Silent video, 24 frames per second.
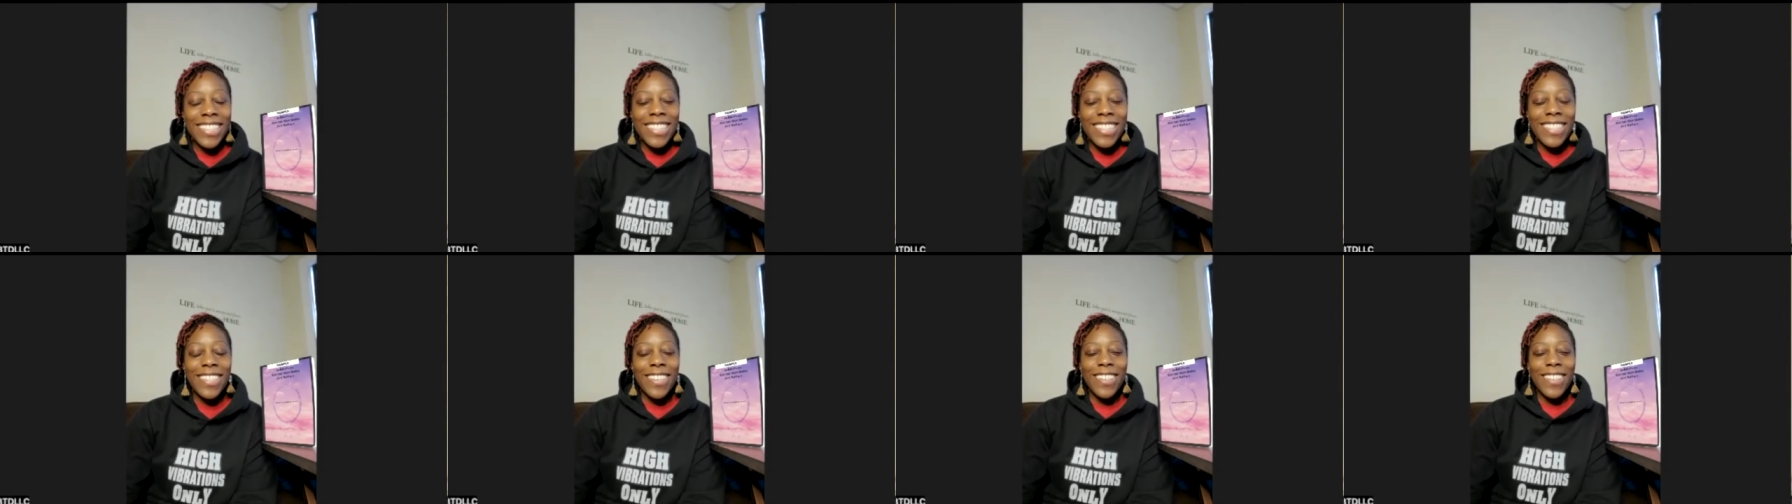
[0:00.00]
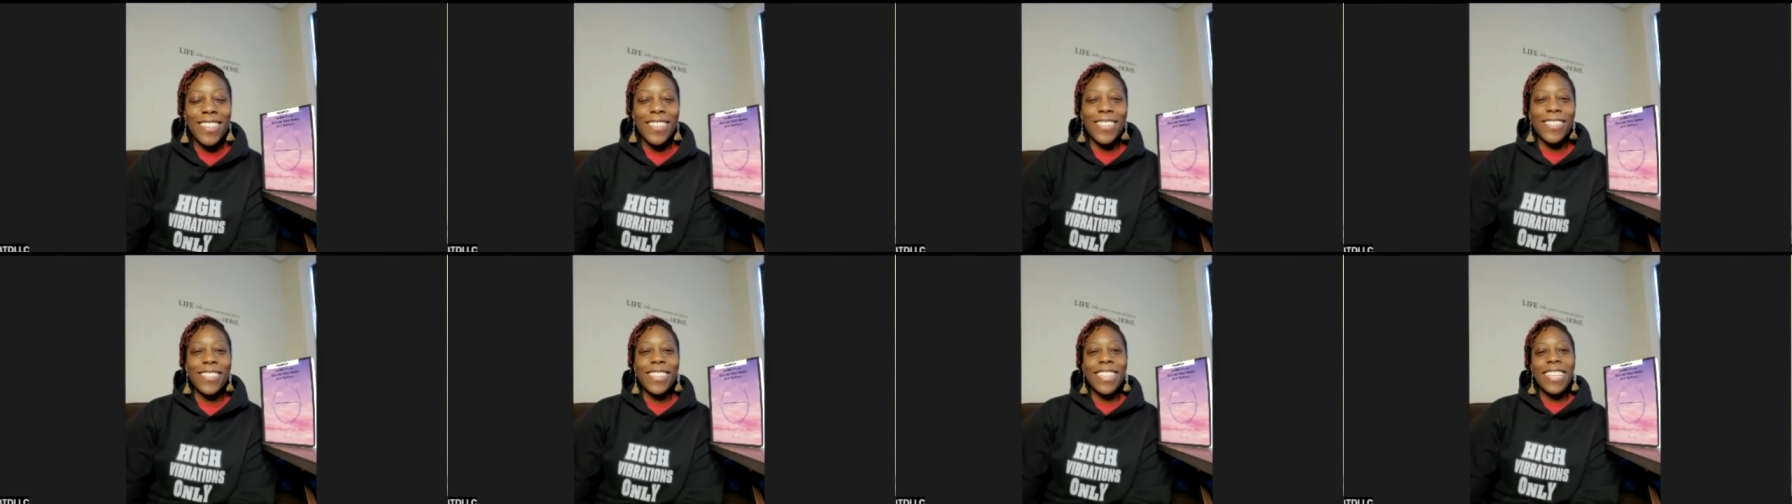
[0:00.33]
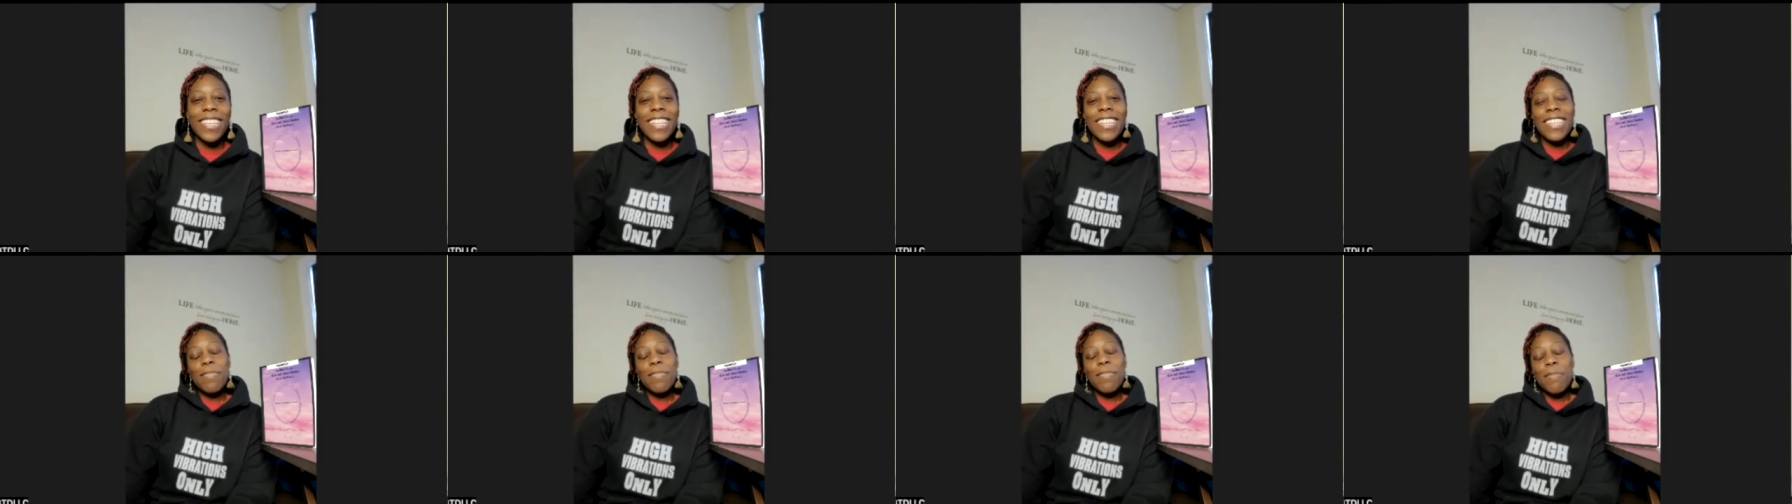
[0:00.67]
So
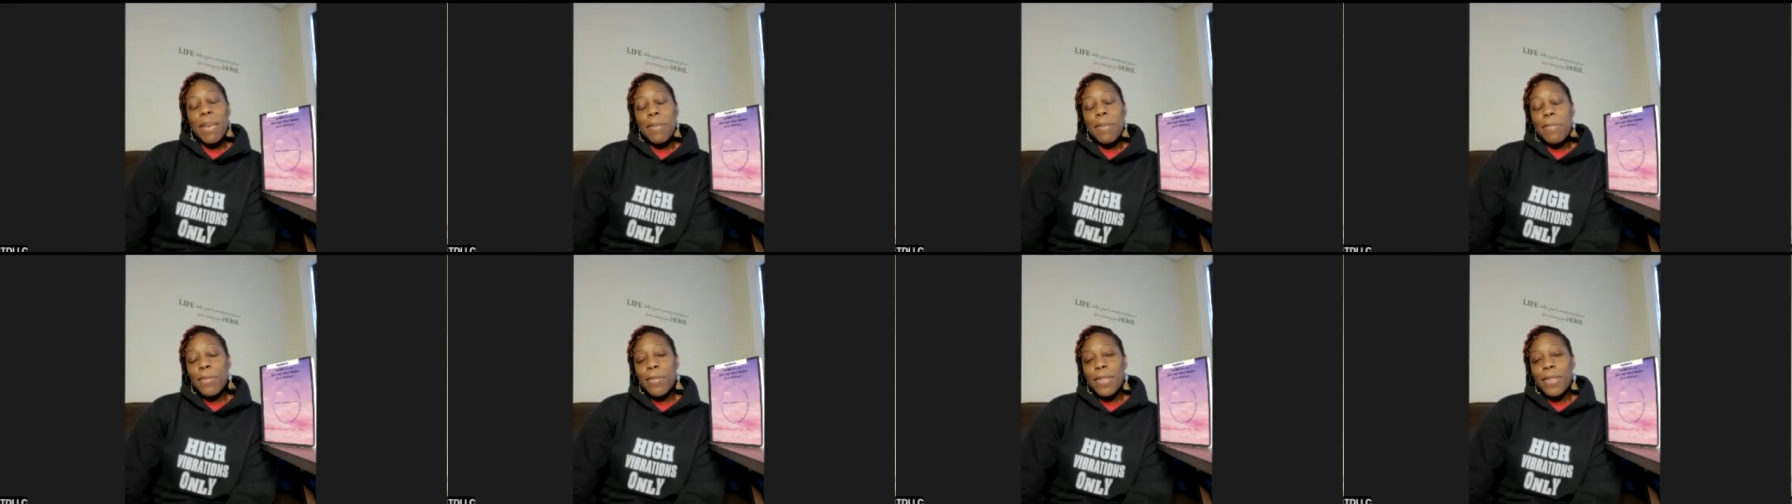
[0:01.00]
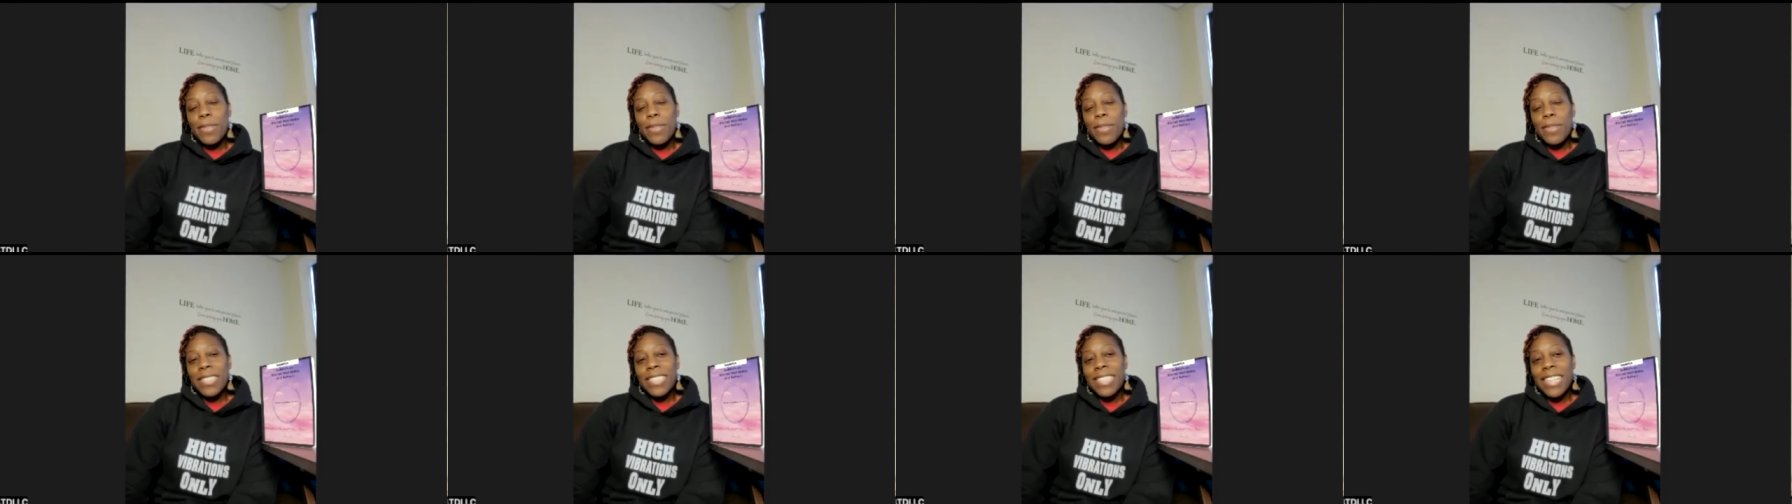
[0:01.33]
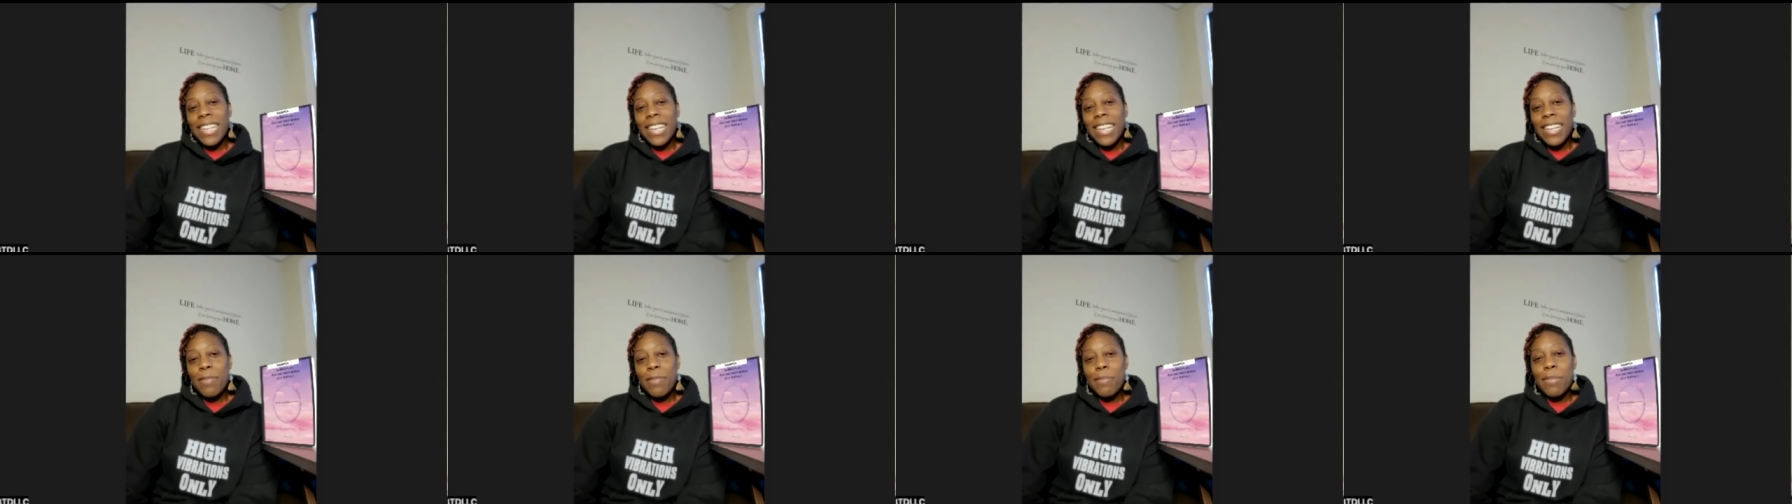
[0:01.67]
maybe one
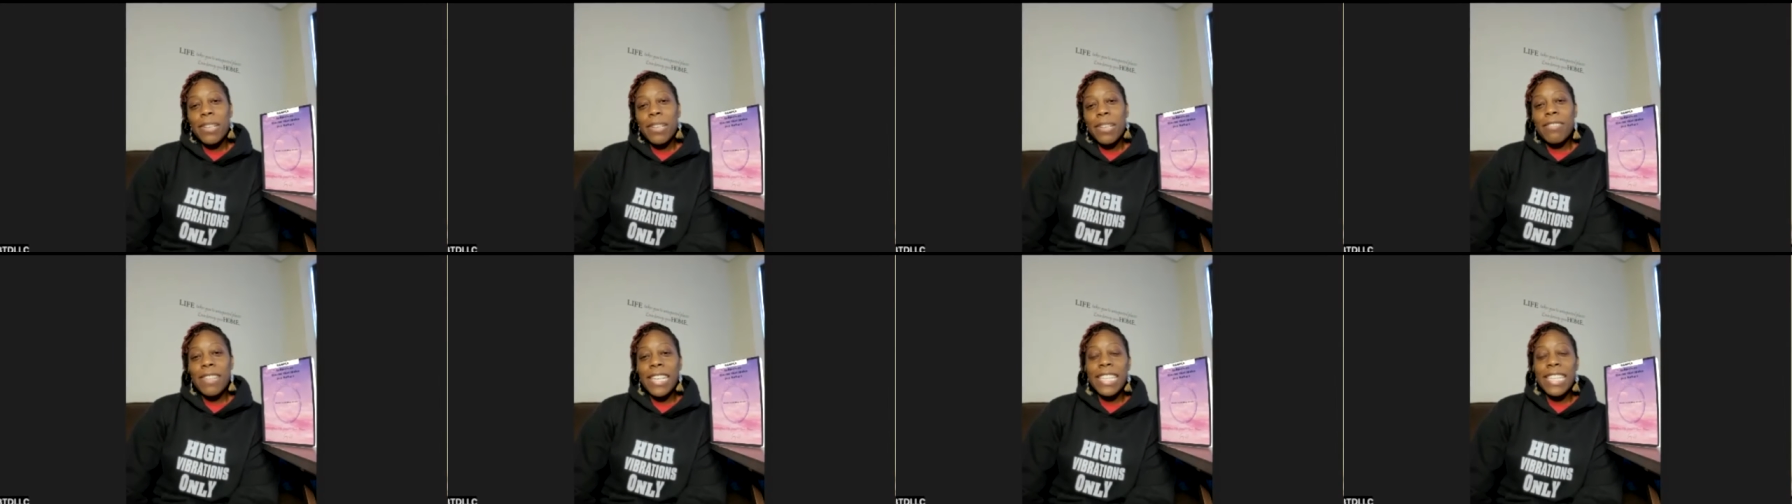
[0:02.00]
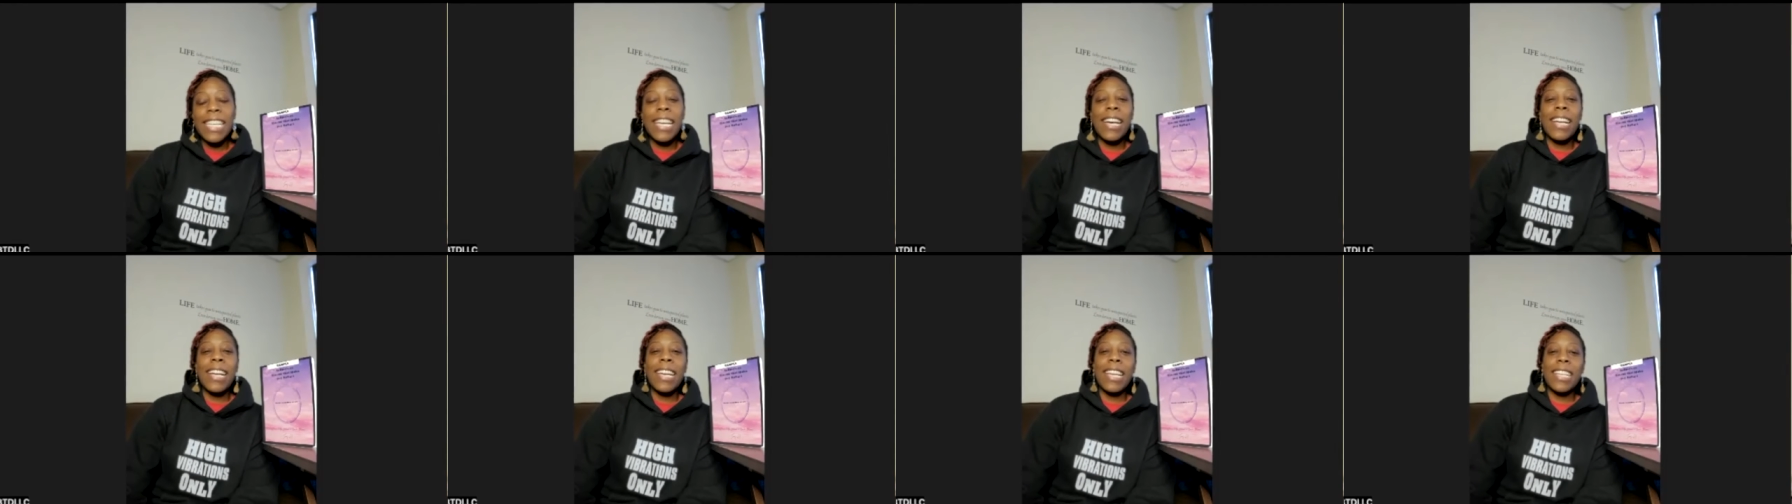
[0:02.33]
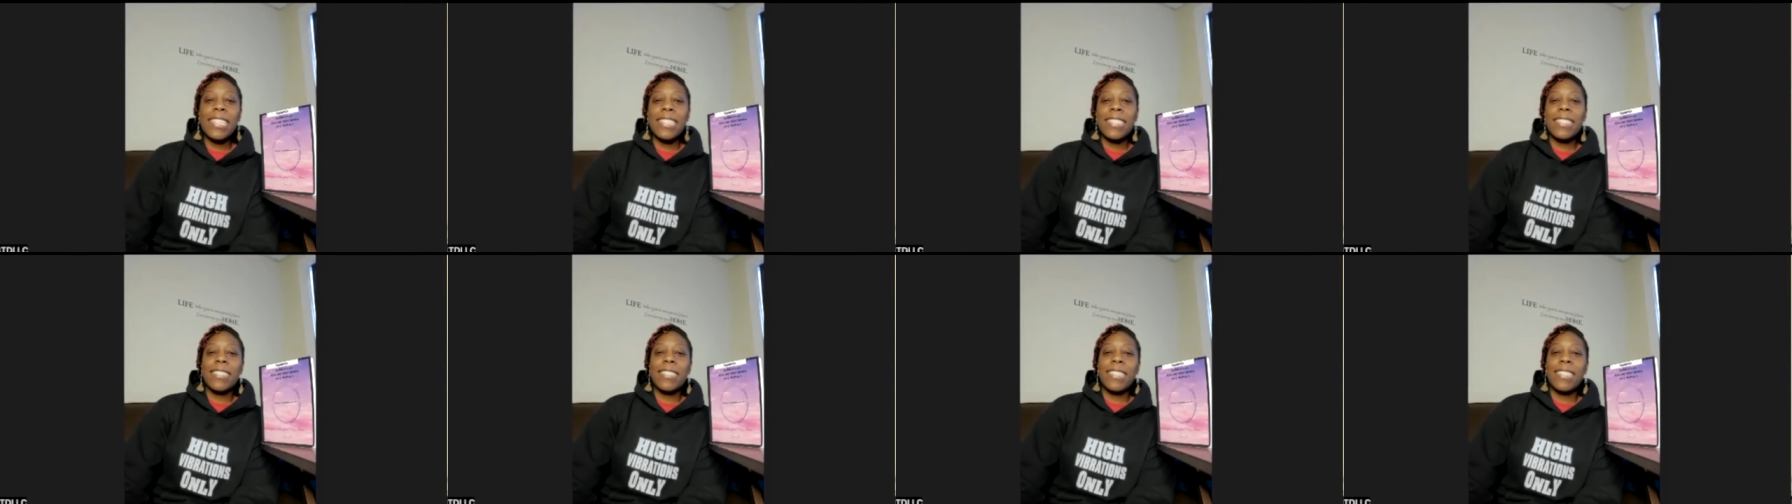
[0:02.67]
day, but right now
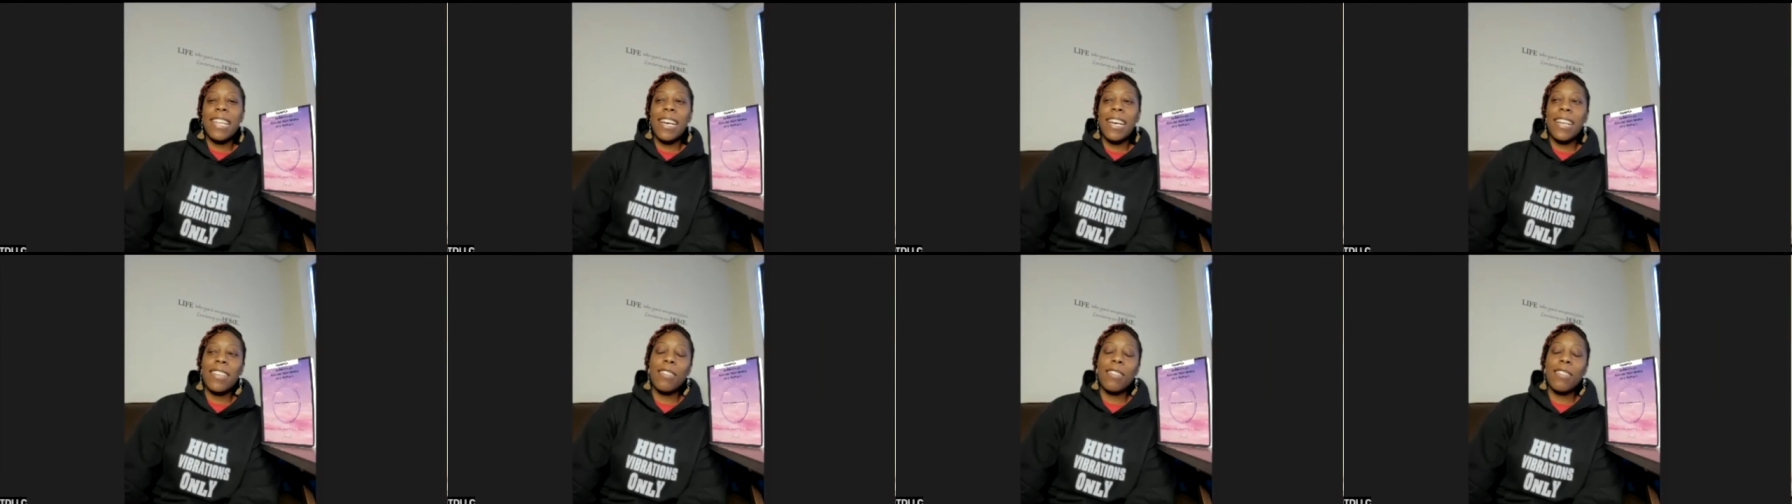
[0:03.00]
that's not